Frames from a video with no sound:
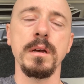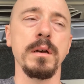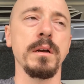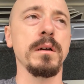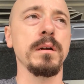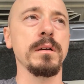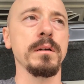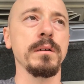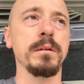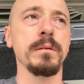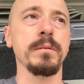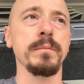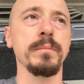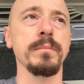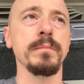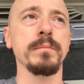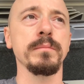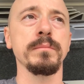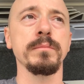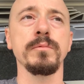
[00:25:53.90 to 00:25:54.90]

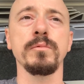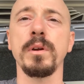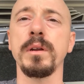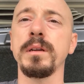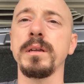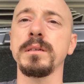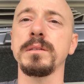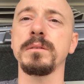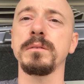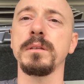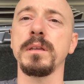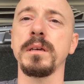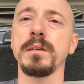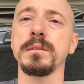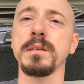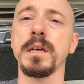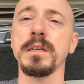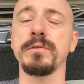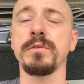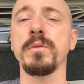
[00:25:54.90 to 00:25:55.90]
right next to the
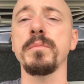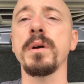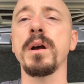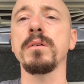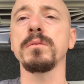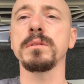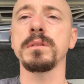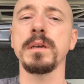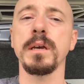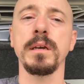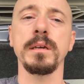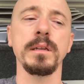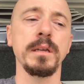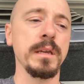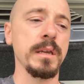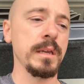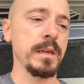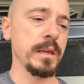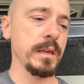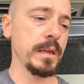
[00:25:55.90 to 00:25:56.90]
exhaust from outside.
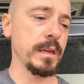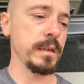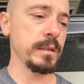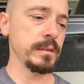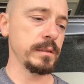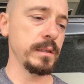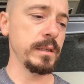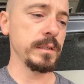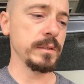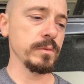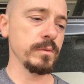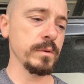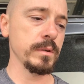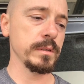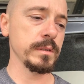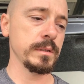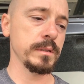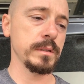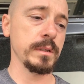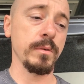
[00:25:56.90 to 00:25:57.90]
And these
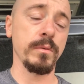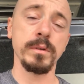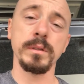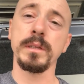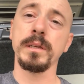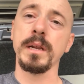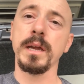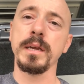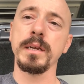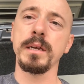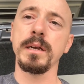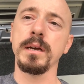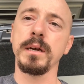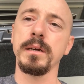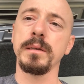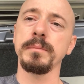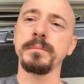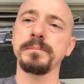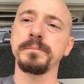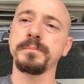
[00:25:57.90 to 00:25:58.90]
ones, the one that I
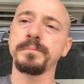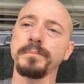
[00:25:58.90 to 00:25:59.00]
got,